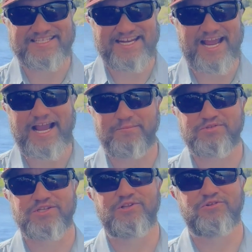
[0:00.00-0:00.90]
It's an
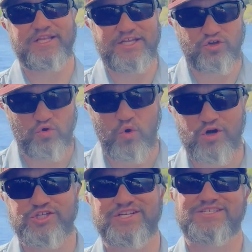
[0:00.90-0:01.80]
absolutely
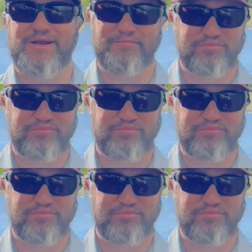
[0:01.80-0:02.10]
gorgeous